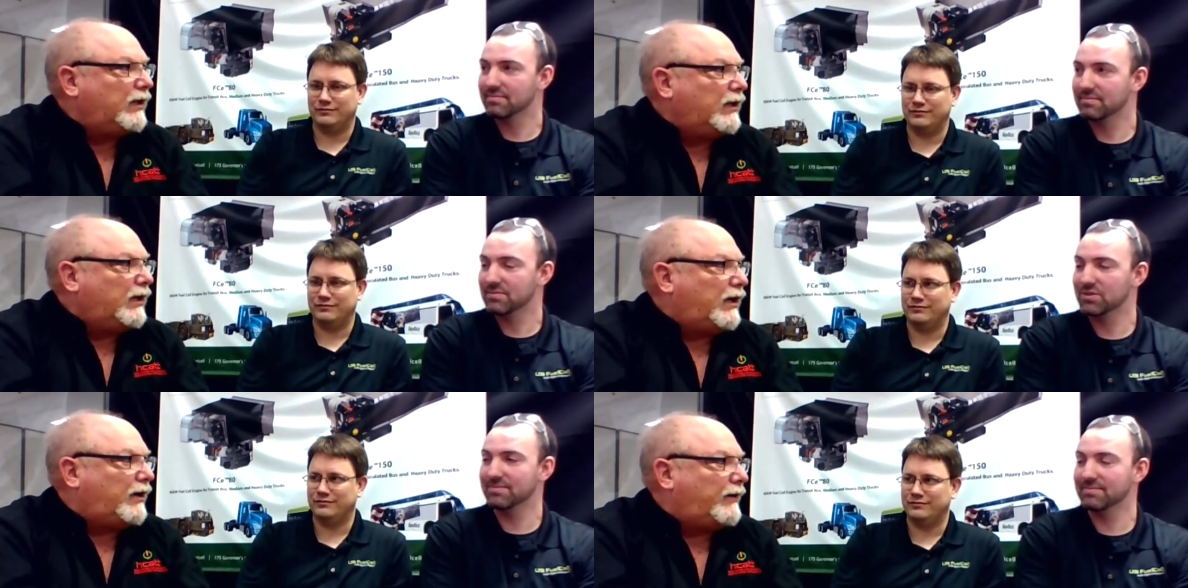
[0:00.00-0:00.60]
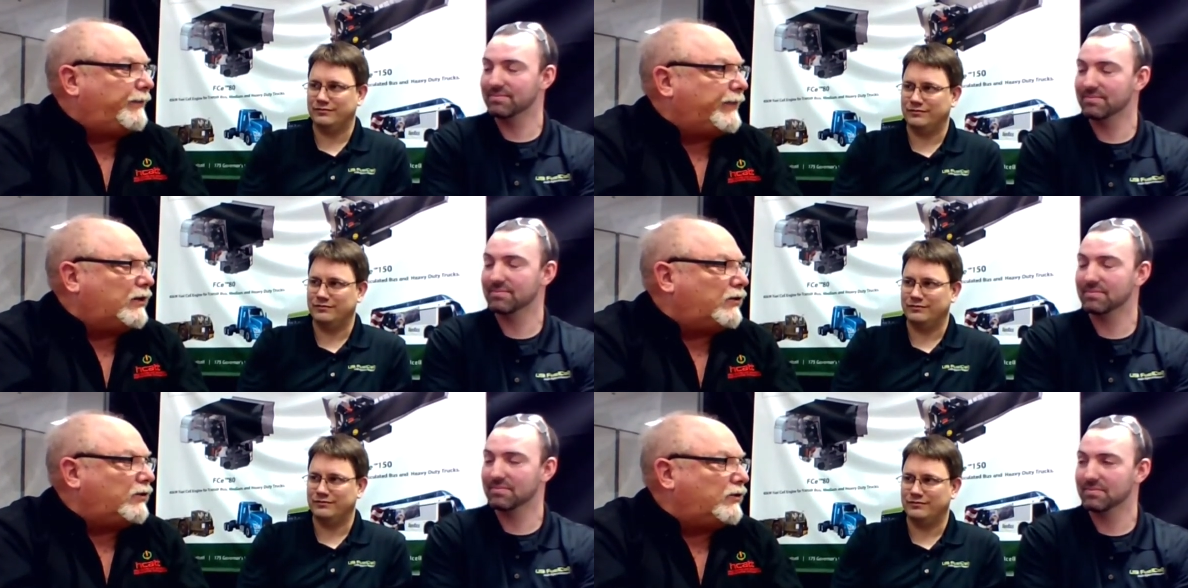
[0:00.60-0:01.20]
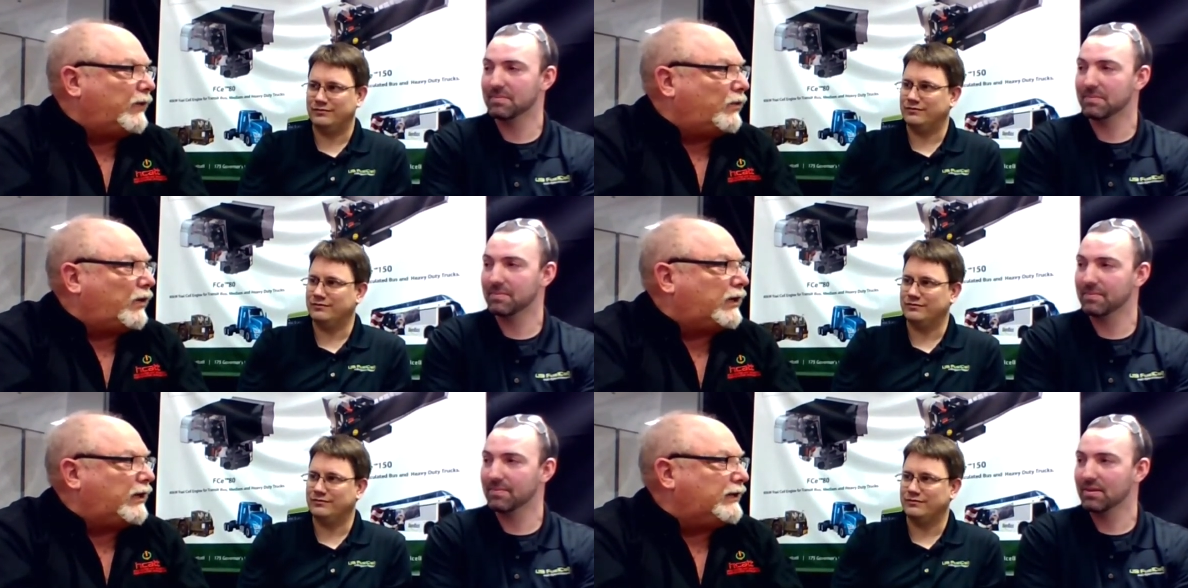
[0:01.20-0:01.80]
Speaker 1: Um, you know, you've been
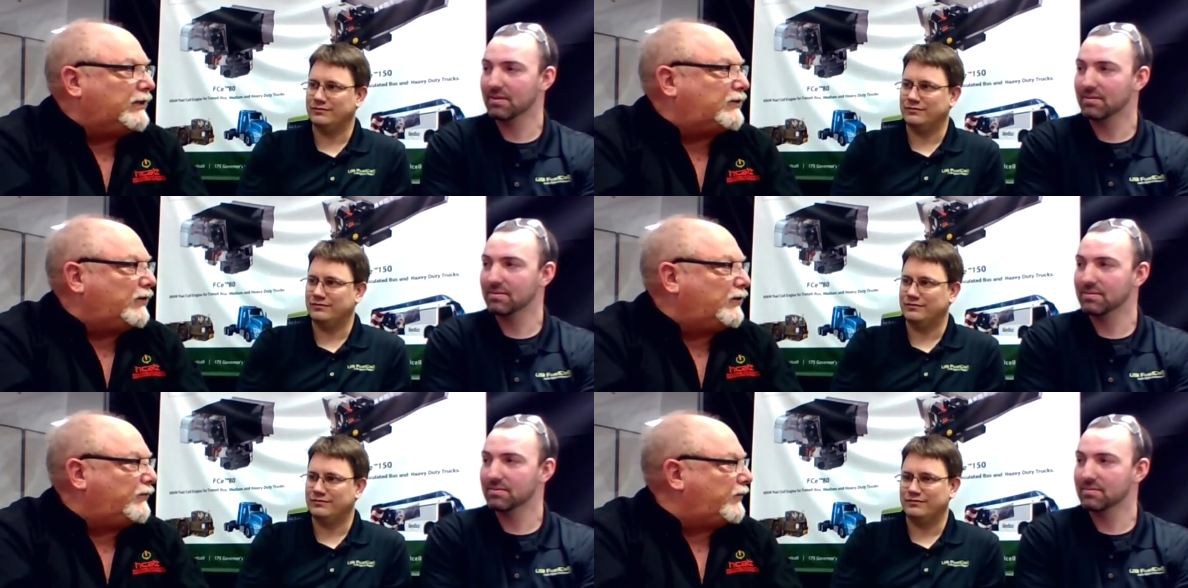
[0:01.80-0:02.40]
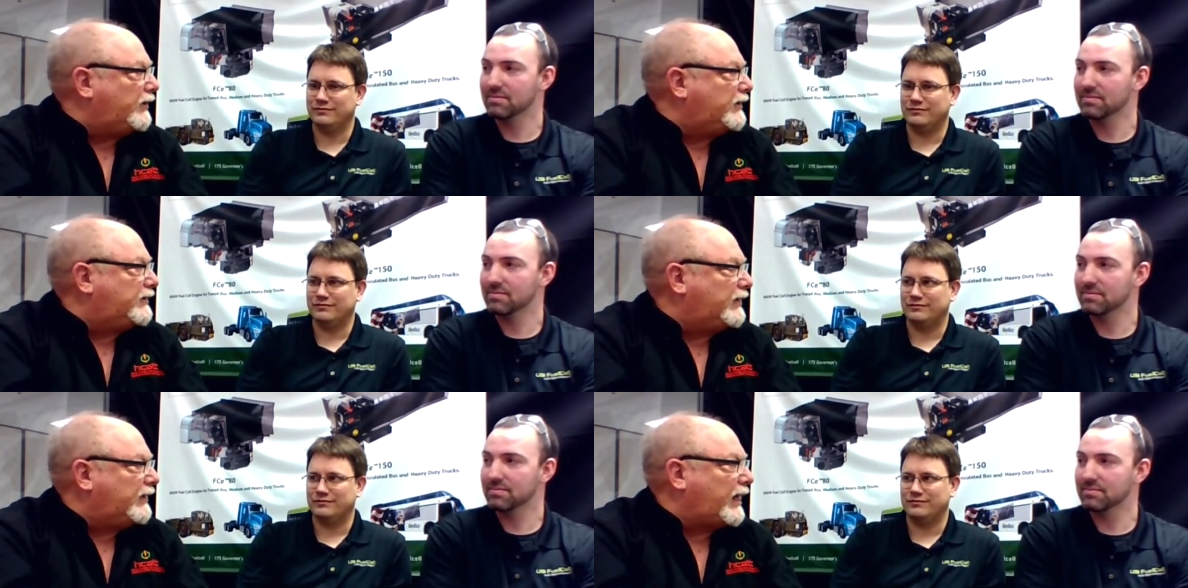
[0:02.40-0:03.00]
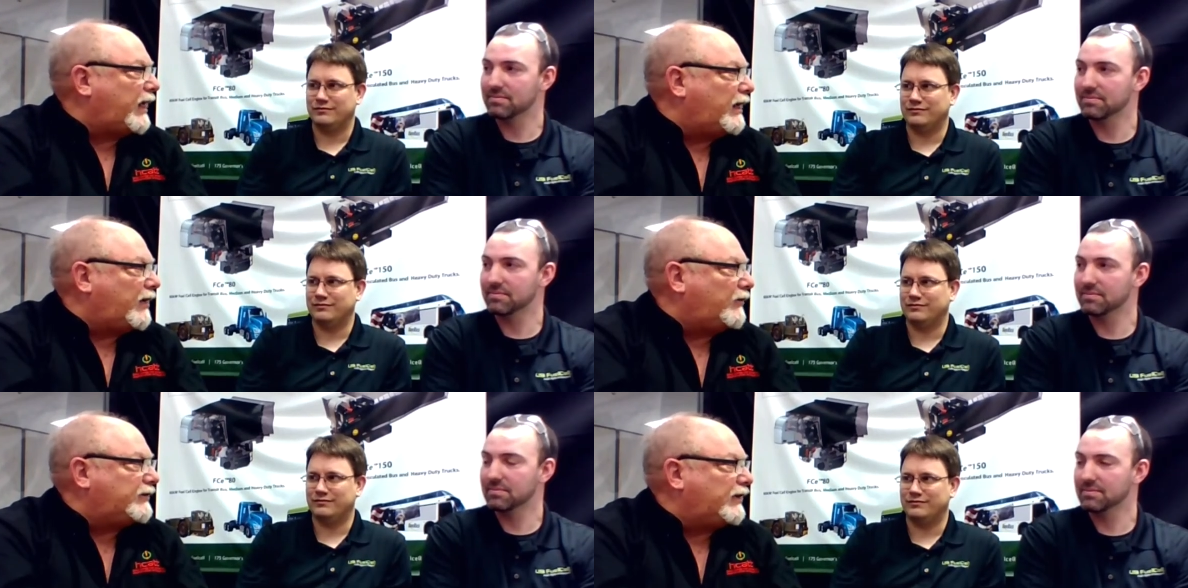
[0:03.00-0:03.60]
working in this field for at least a decade, I would
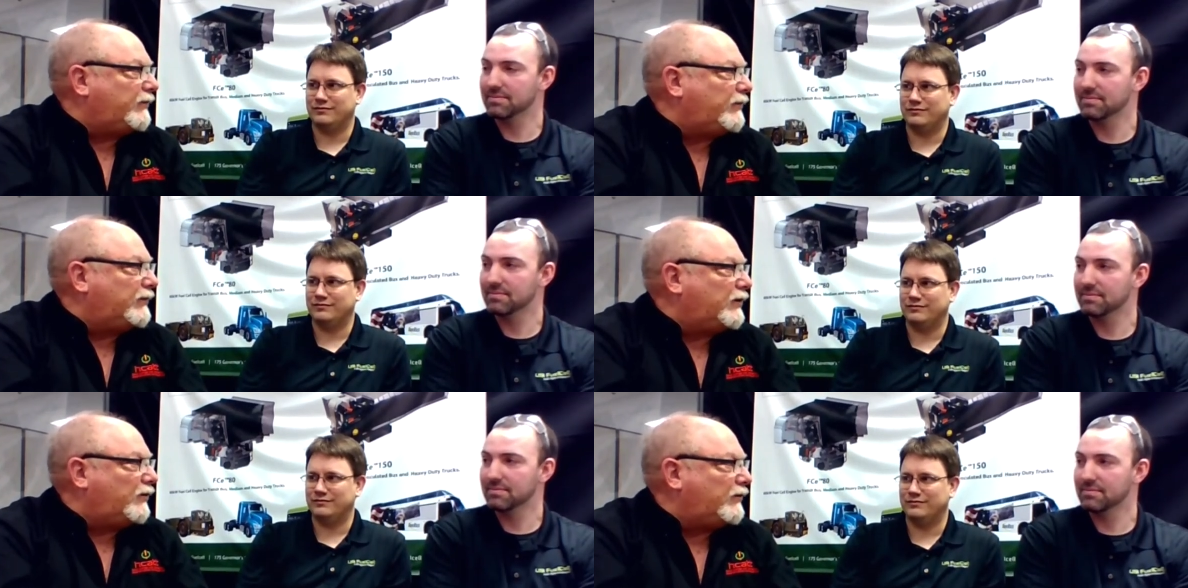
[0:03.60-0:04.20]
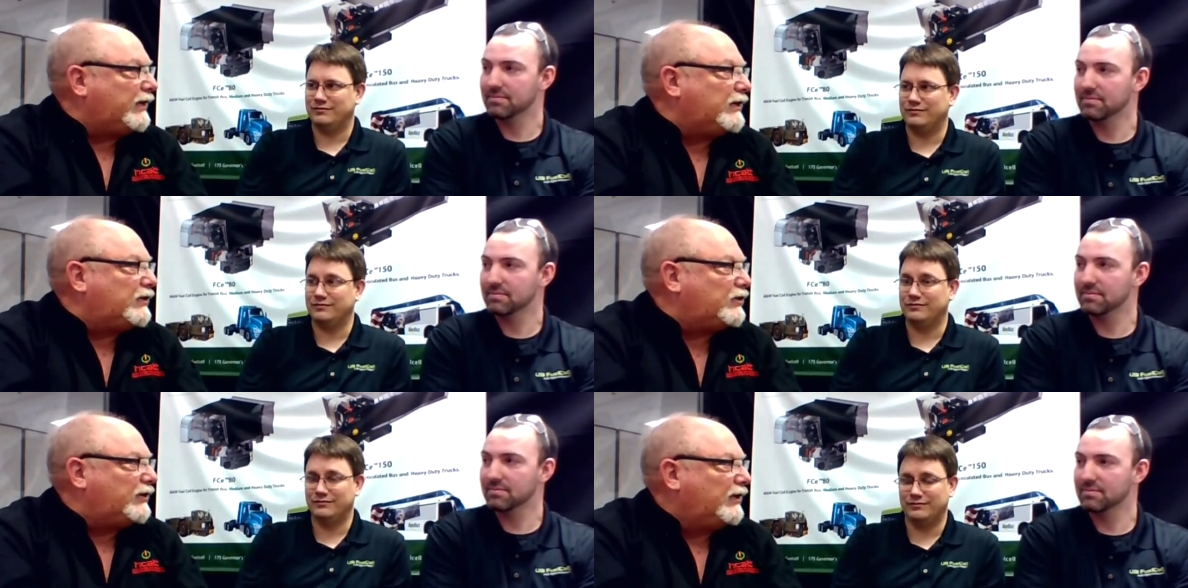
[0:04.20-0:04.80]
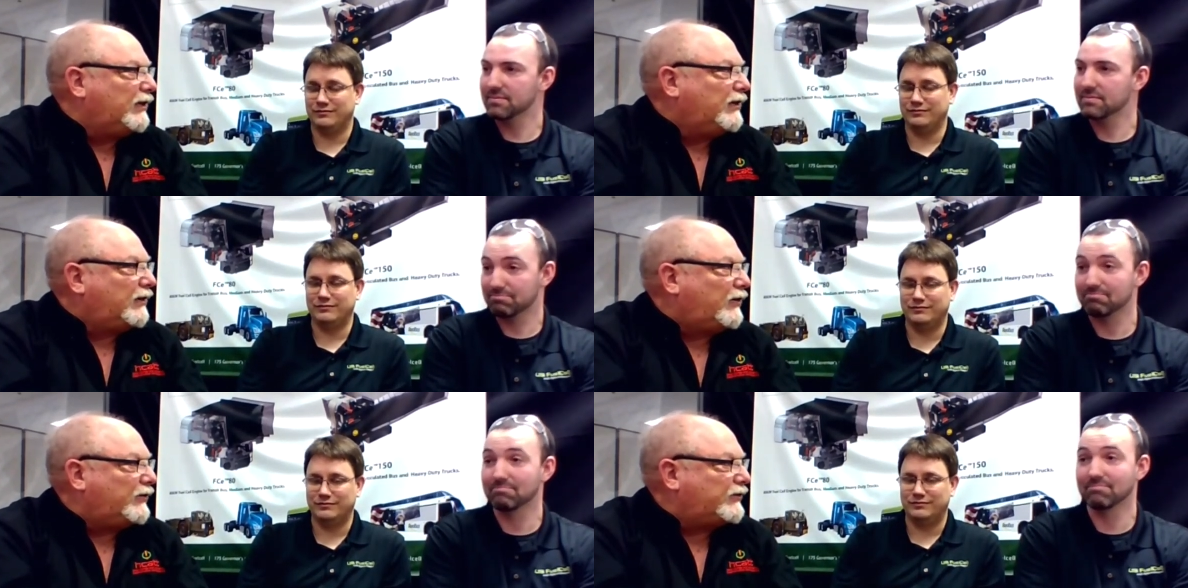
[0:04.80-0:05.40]
say, you know, each mm-hmm.
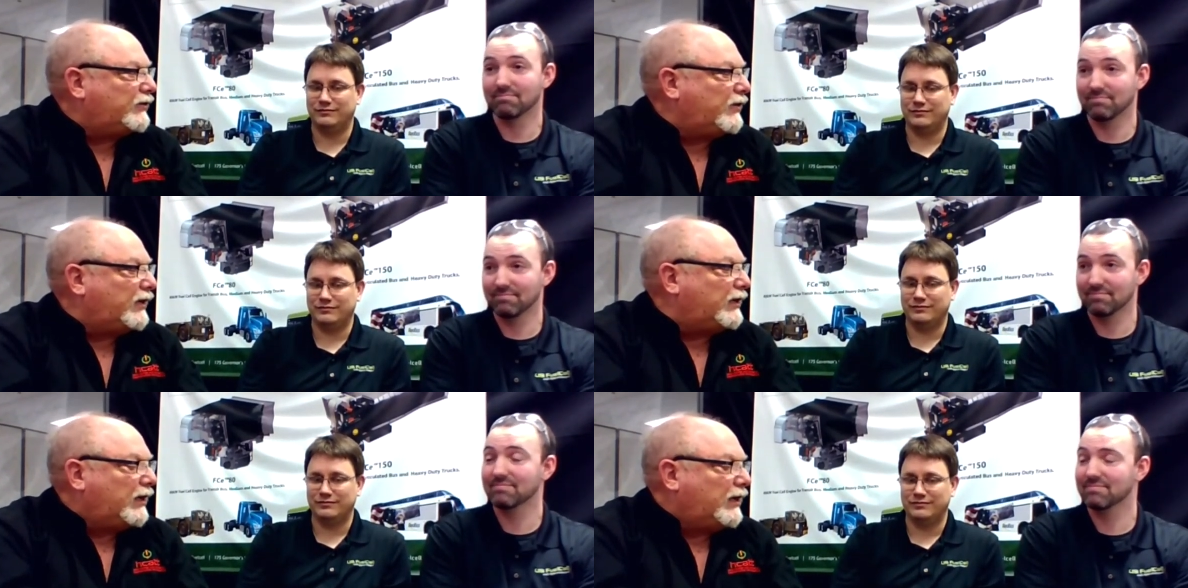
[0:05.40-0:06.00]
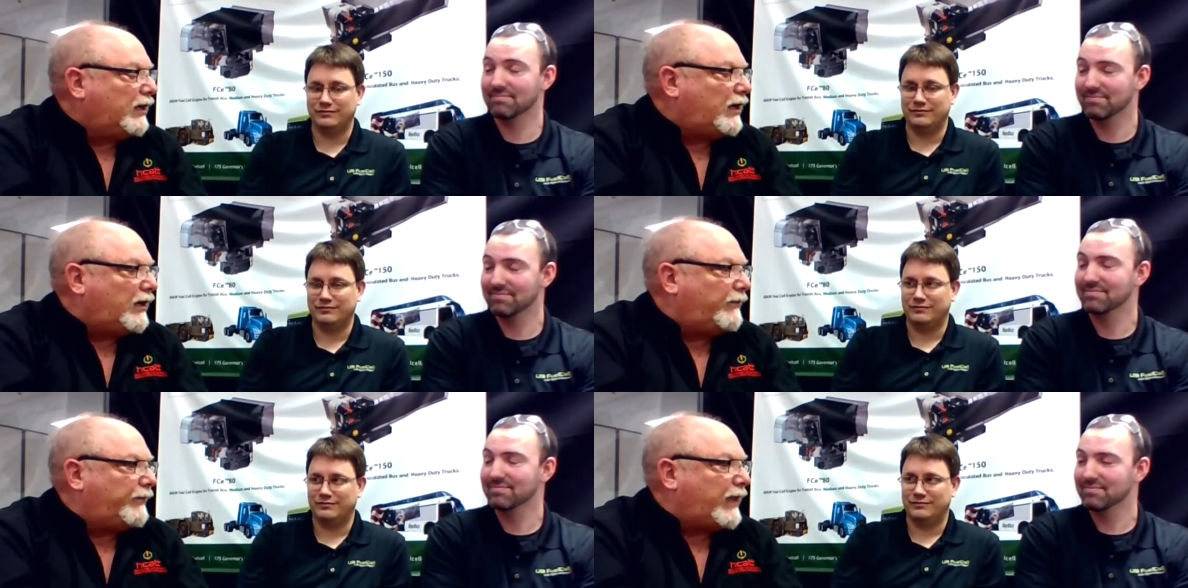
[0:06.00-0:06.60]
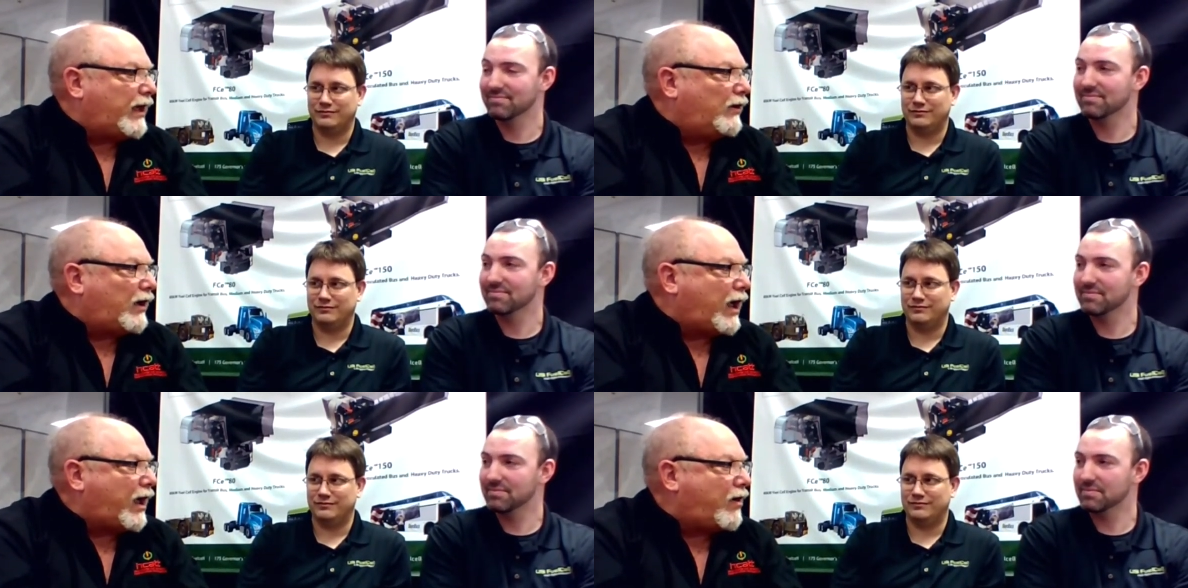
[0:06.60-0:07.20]
close mm-hmm. to it. Um,
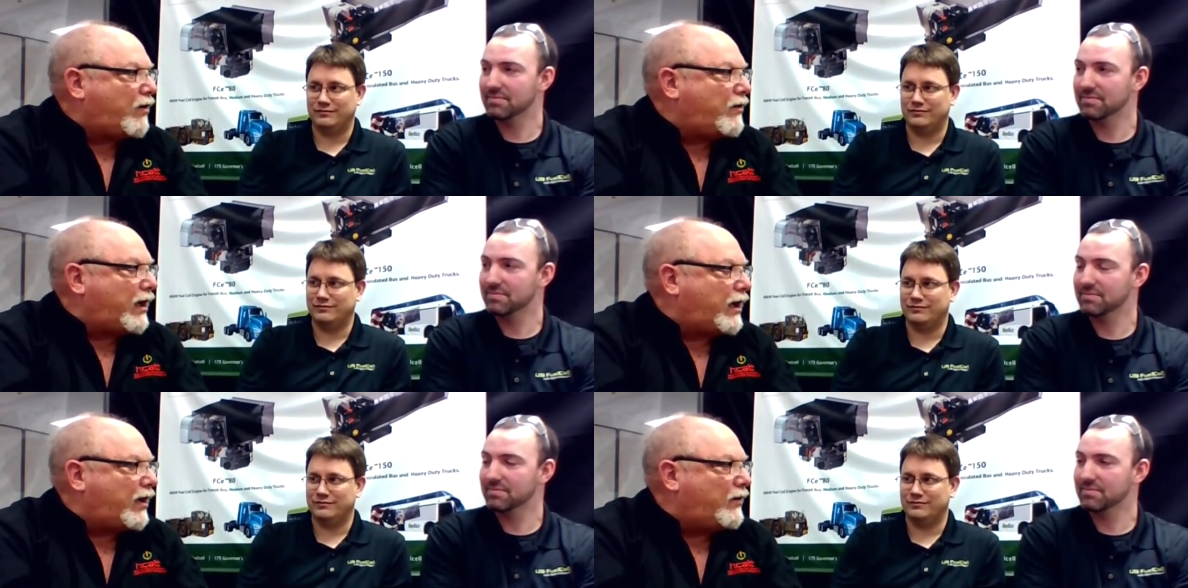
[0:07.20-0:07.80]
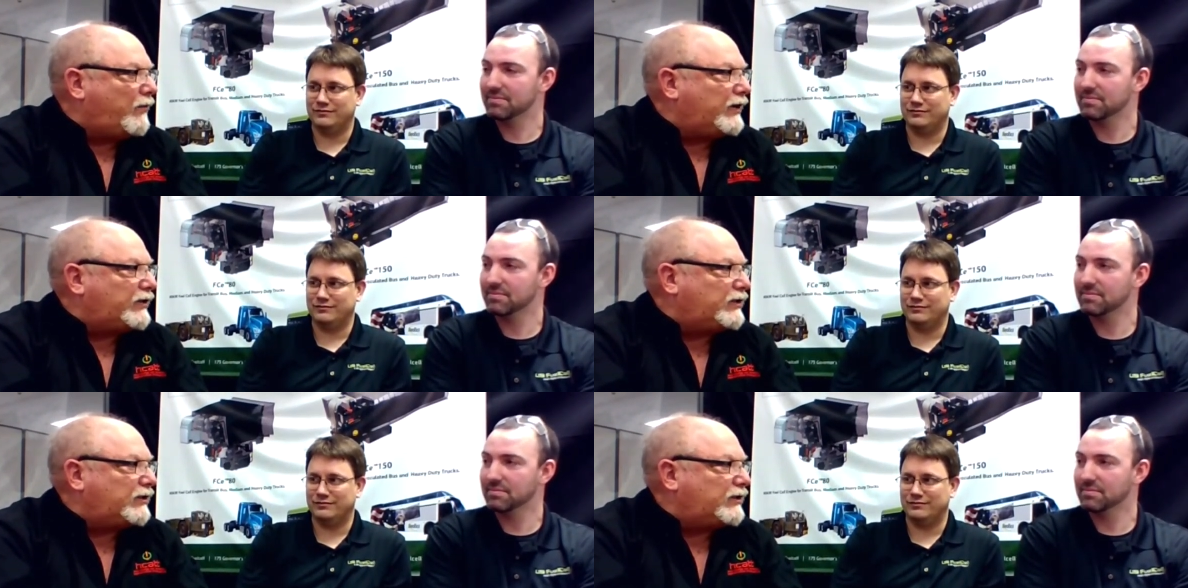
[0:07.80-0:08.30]
how how much